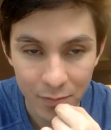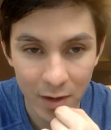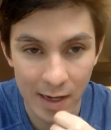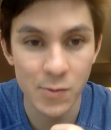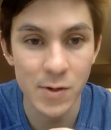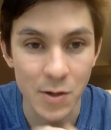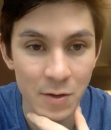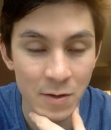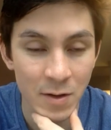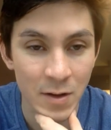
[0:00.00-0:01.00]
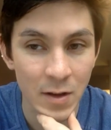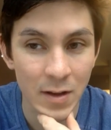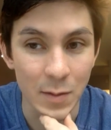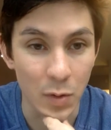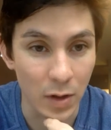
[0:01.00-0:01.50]
As a result,
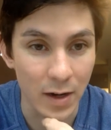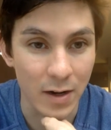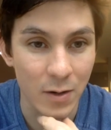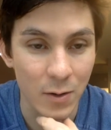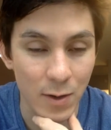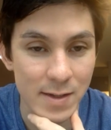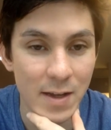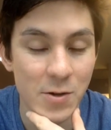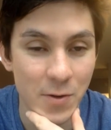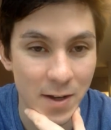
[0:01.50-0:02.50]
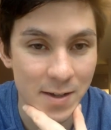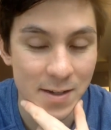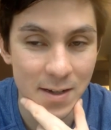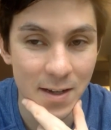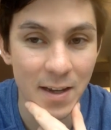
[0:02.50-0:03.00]
the player who has that
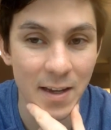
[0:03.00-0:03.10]
trust